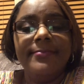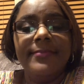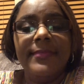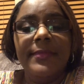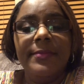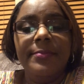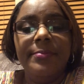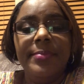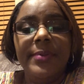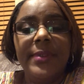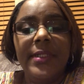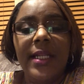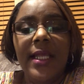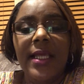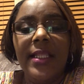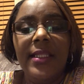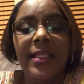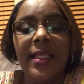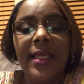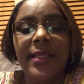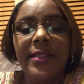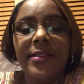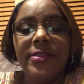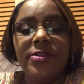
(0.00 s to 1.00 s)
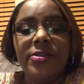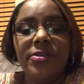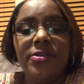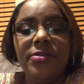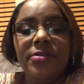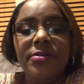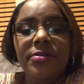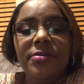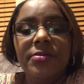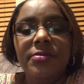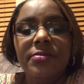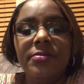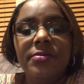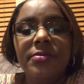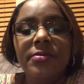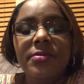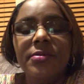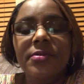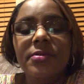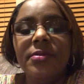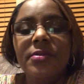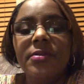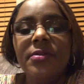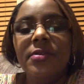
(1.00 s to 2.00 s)
but I like to
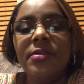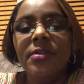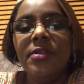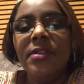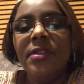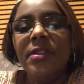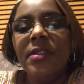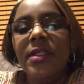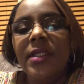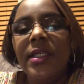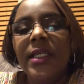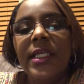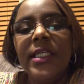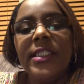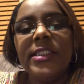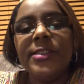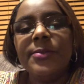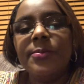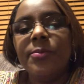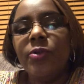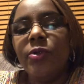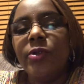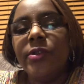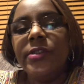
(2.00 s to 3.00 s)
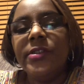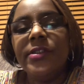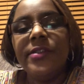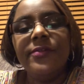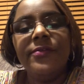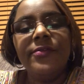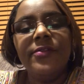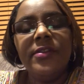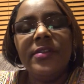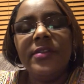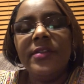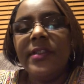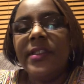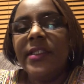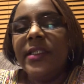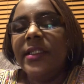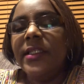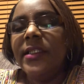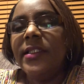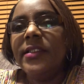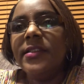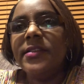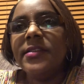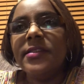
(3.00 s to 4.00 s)
explore different
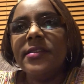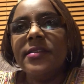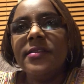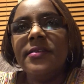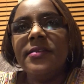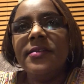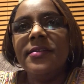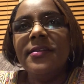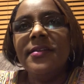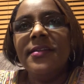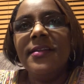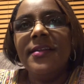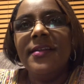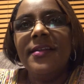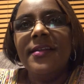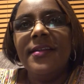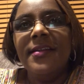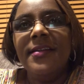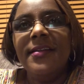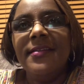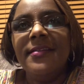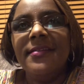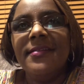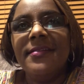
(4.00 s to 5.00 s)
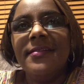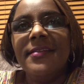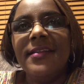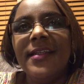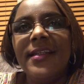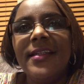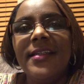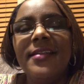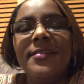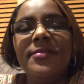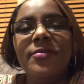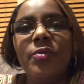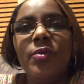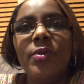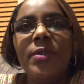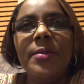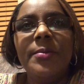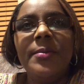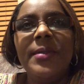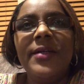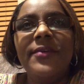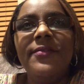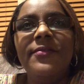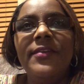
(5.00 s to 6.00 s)
things, and like one of
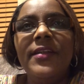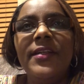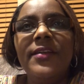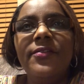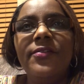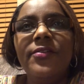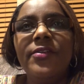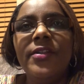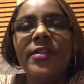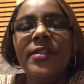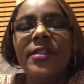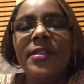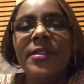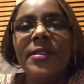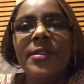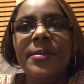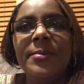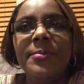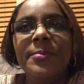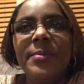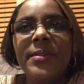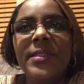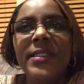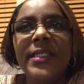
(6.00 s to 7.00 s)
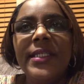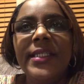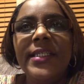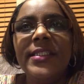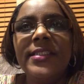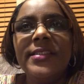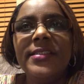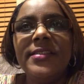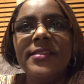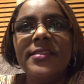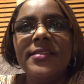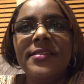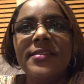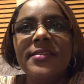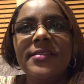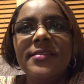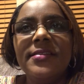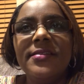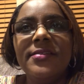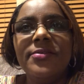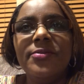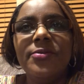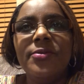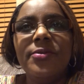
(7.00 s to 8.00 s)
my favorite plays is
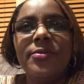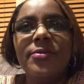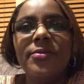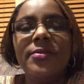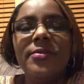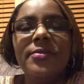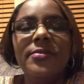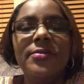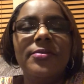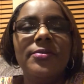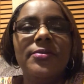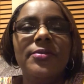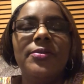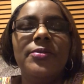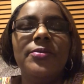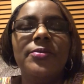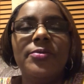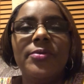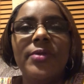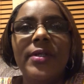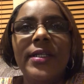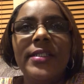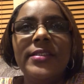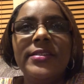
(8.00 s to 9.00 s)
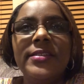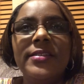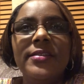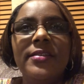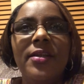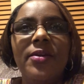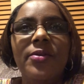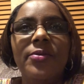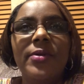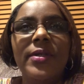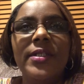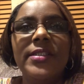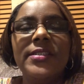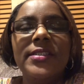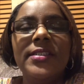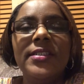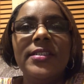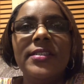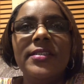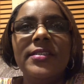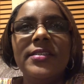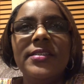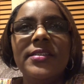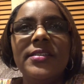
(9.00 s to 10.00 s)
A Raisin
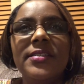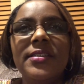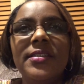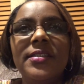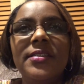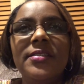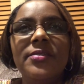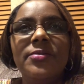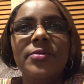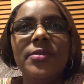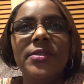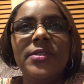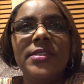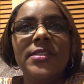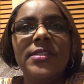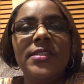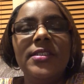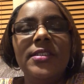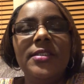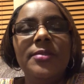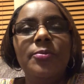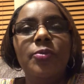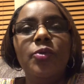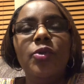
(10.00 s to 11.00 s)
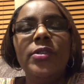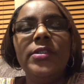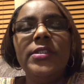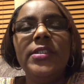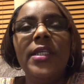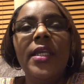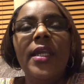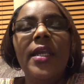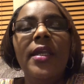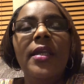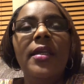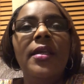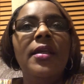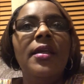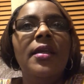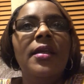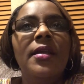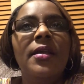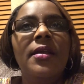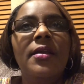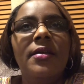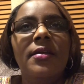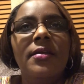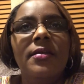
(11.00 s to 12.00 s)
in the Sun with Sidney Poitier.
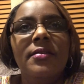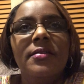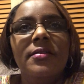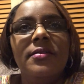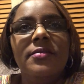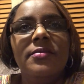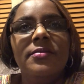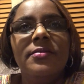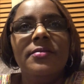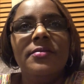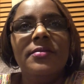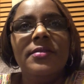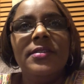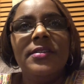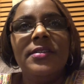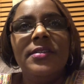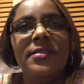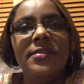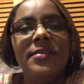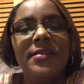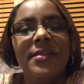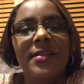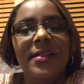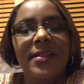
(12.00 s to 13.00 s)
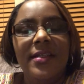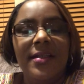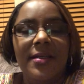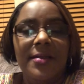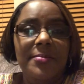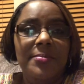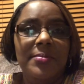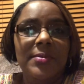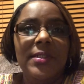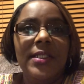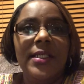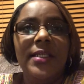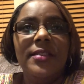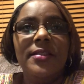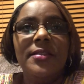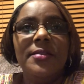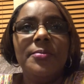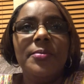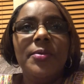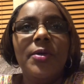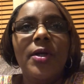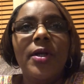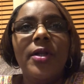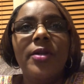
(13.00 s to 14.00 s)
And I played the
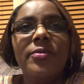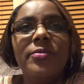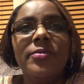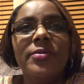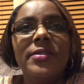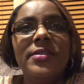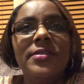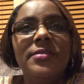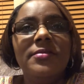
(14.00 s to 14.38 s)
part,